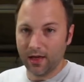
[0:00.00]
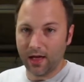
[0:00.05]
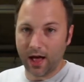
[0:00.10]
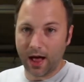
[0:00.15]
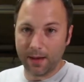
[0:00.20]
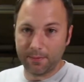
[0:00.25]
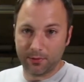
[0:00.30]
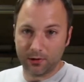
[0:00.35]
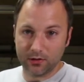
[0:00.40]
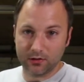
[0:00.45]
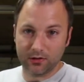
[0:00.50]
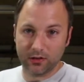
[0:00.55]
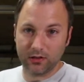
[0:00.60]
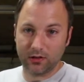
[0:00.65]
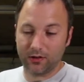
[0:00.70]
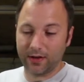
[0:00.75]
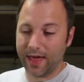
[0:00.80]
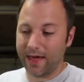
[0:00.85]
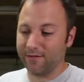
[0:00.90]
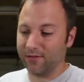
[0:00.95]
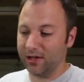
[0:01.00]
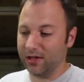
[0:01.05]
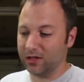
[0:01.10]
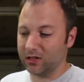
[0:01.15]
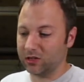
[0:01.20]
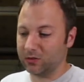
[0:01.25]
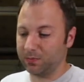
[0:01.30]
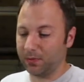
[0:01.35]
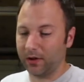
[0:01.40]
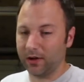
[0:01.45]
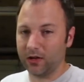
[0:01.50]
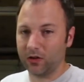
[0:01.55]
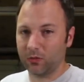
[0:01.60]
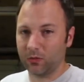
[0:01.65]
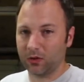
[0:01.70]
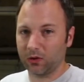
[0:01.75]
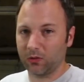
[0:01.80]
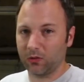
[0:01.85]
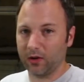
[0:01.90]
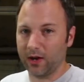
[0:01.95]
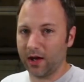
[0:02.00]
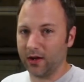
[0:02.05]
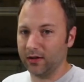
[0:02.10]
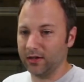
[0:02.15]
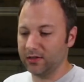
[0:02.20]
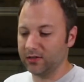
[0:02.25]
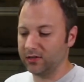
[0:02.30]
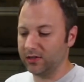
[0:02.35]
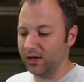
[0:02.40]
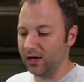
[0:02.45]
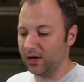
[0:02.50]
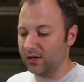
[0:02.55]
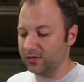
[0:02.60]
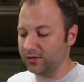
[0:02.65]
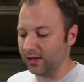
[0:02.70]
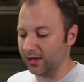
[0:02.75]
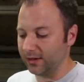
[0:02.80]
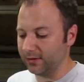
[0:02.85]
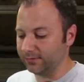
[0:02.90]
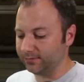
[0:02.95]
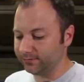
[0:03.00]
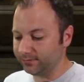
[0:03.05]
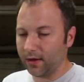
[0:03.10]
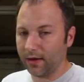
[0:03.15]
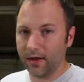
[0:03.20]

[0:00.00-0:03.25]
I personally don't have any experience with the Creality CR10,